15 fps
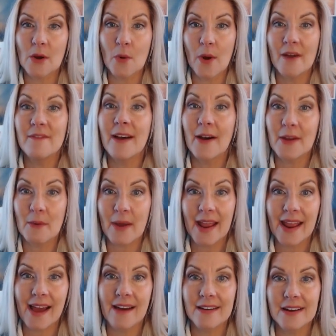
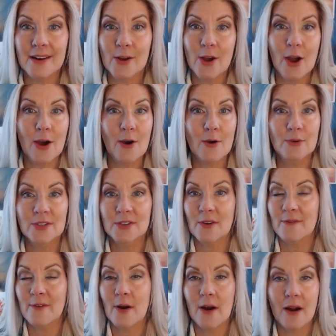evaluate how did it go
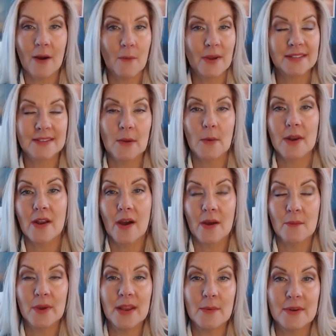so far? What's going
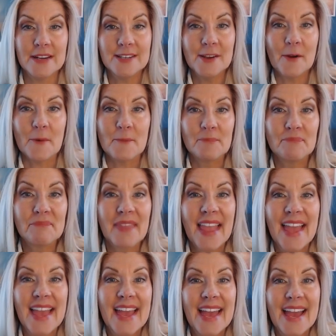on? What do you want to do?
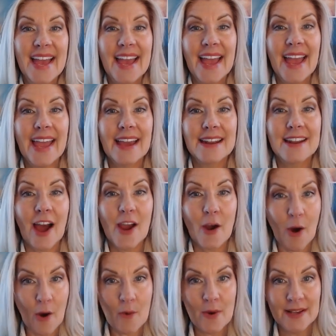And
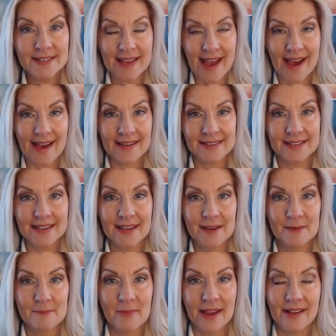I always ask
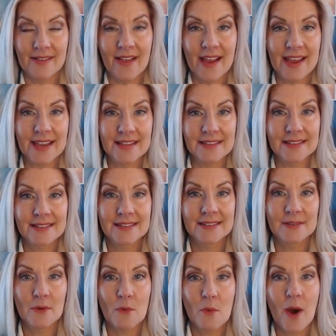my
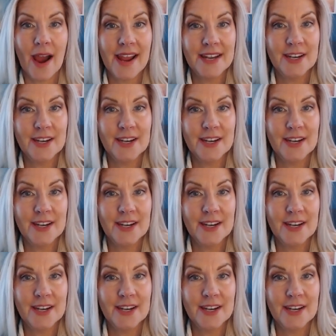clients, why